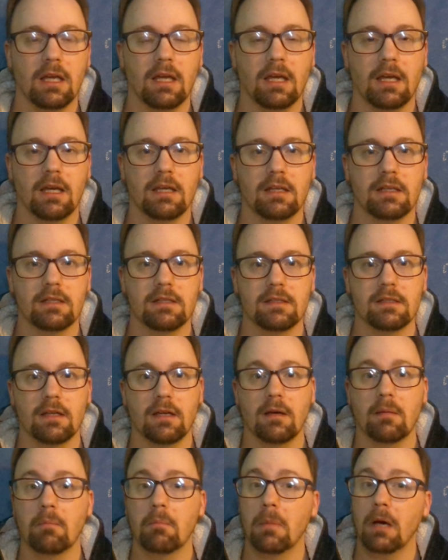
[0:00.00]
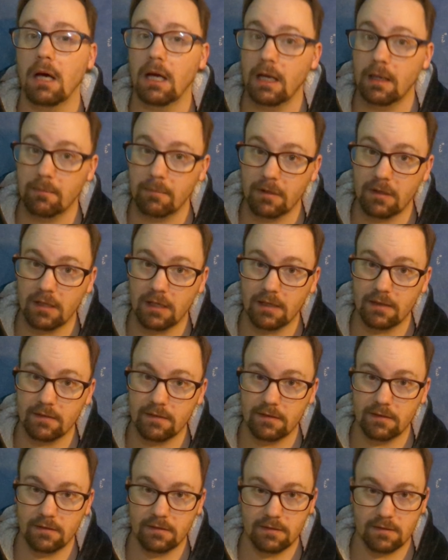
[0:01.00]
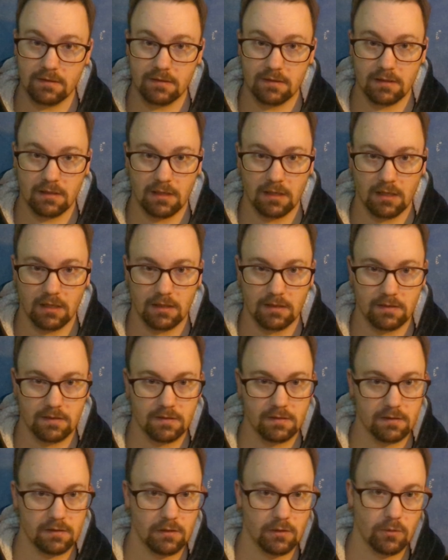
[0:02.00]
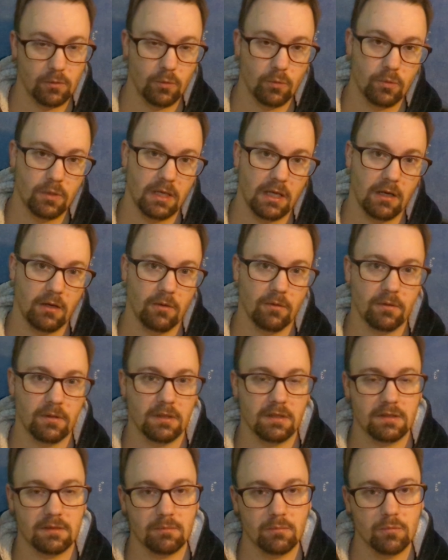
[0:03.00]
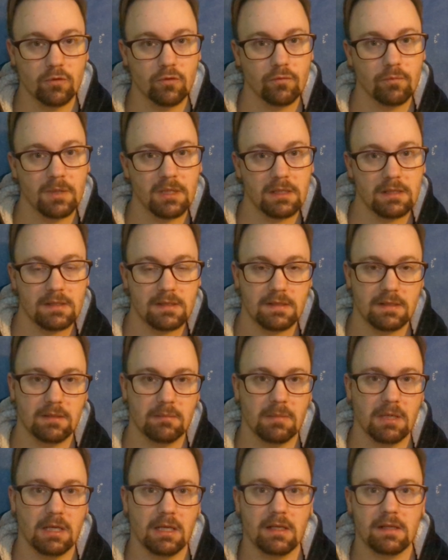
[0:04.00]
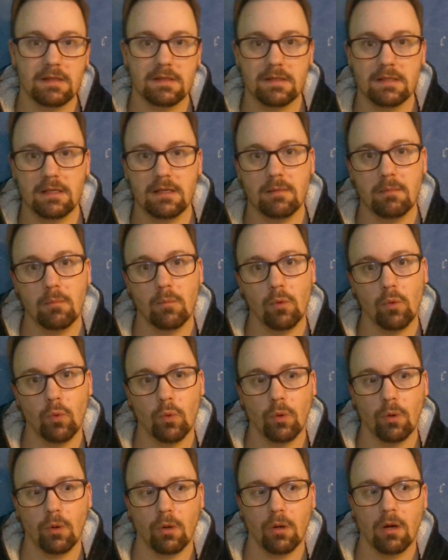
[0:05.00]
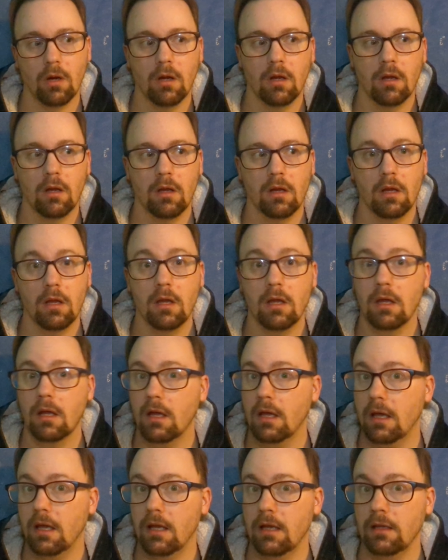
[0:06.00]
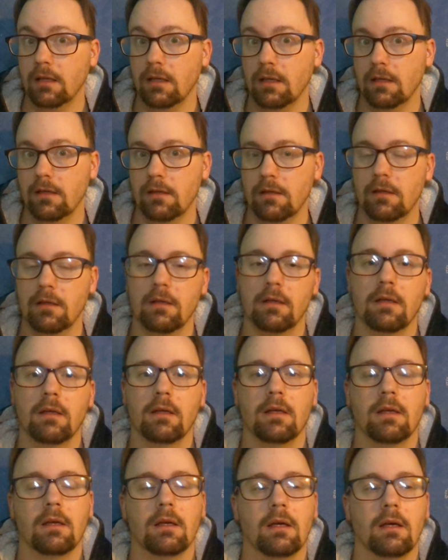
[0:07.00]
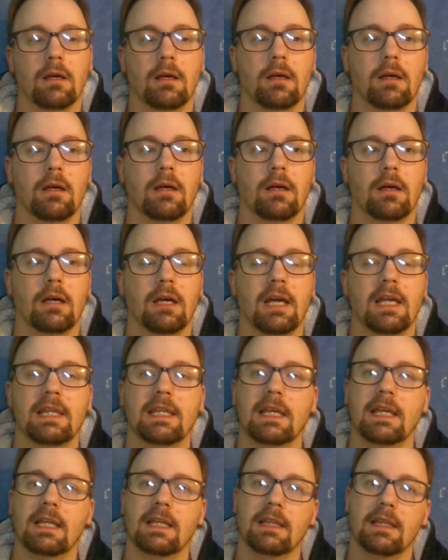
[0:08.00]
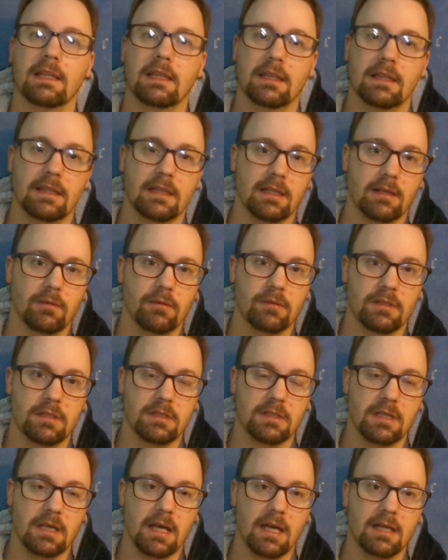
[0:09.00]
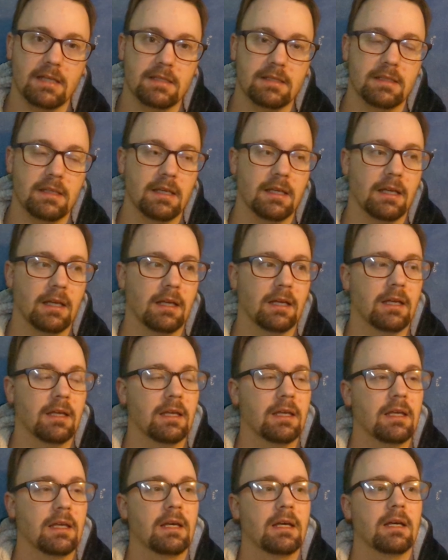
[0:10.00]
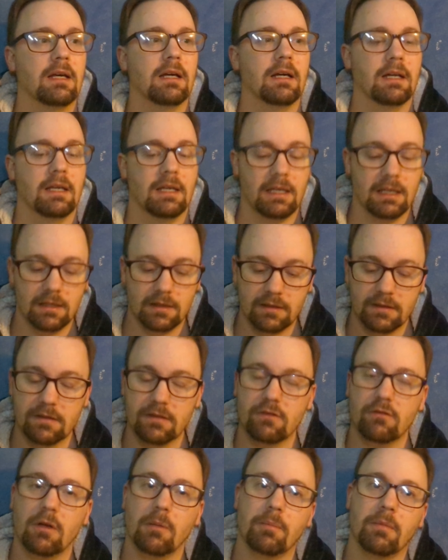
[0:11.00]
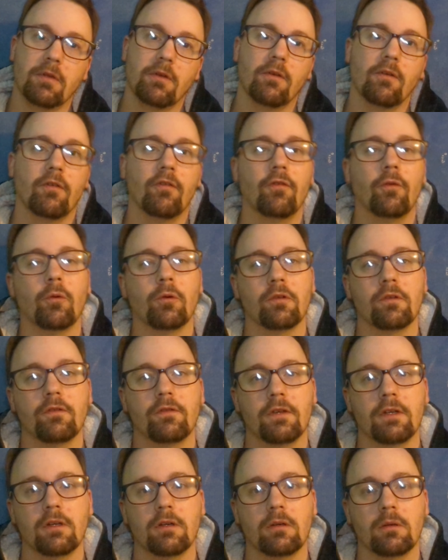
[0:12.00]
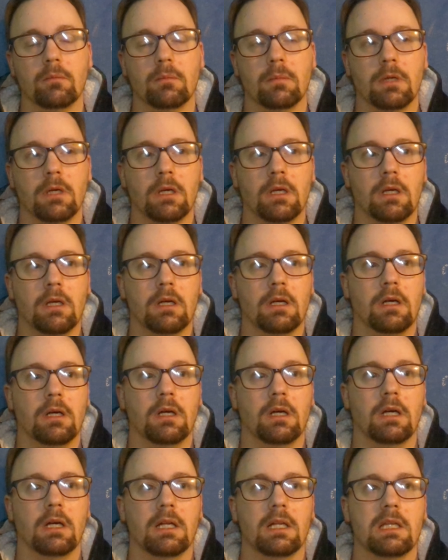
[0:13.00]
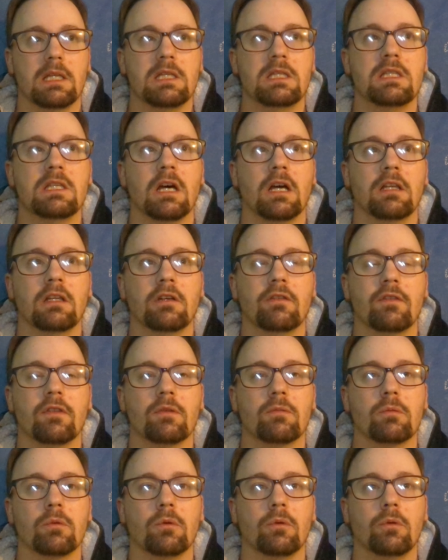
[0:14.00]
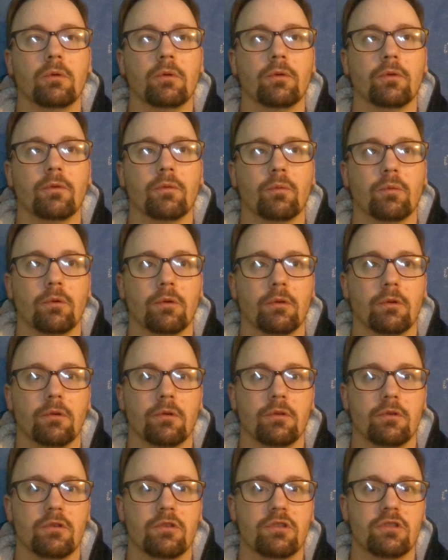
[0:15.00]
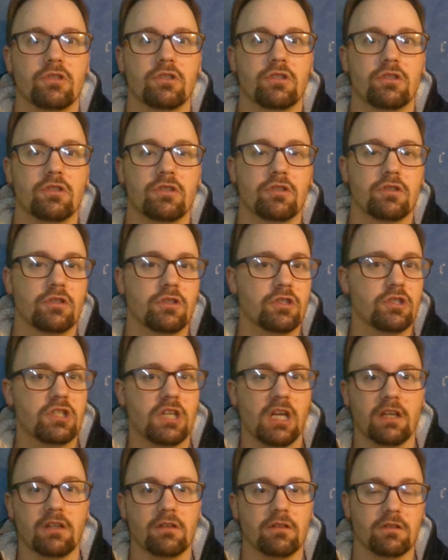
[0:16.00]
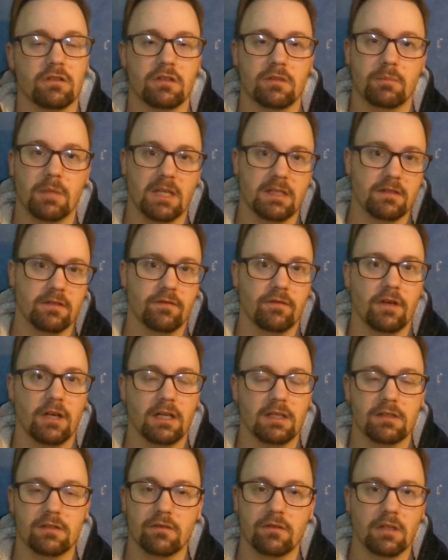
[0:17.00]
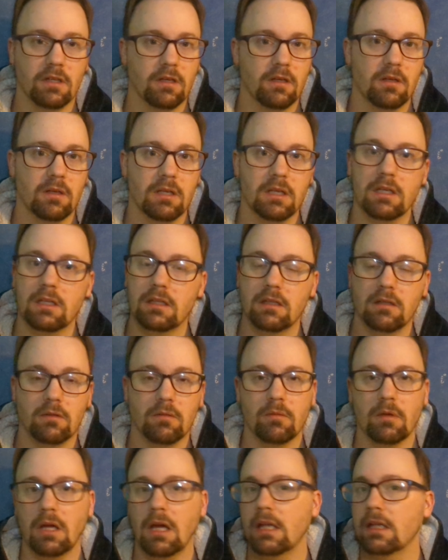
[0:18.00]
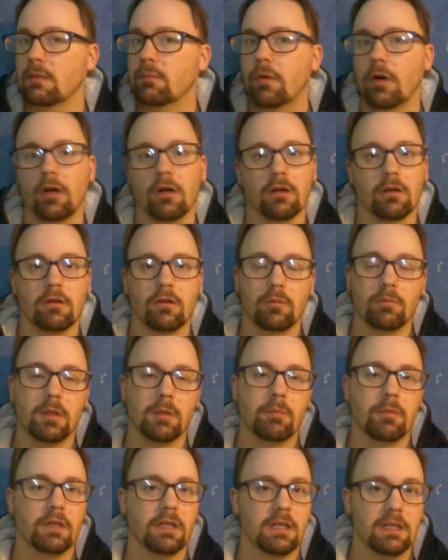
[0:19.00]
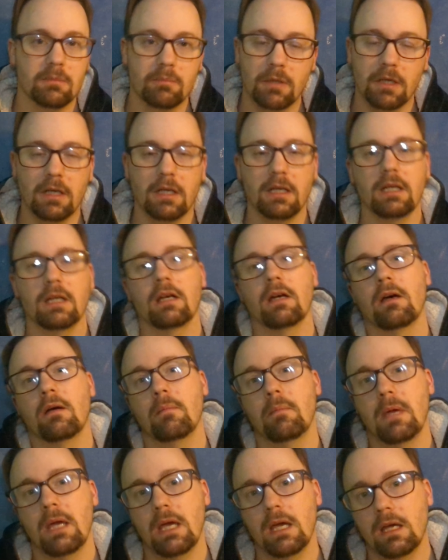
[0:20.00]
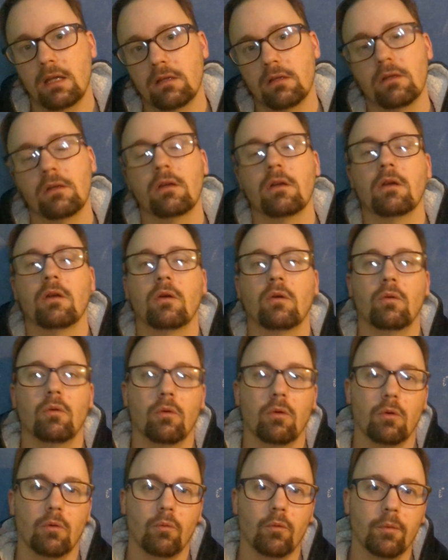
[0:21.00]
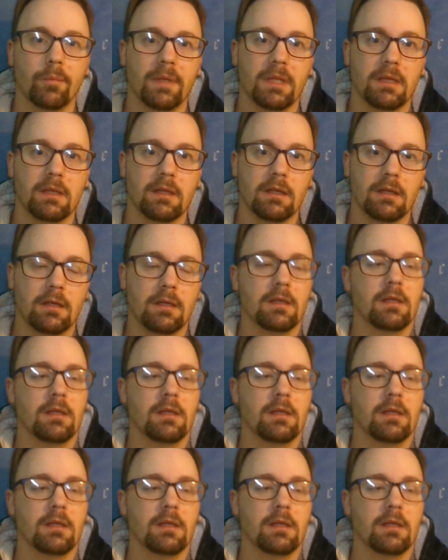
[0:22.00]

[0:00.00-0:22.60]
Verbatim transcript: and uh, mime classes kind of slow down his movements and make it seem more alien. Uh, and then they did casting. Uh, in the script for the film, uh, none of the roles were gender specified. So they could either, any part could be played by a man or a woman.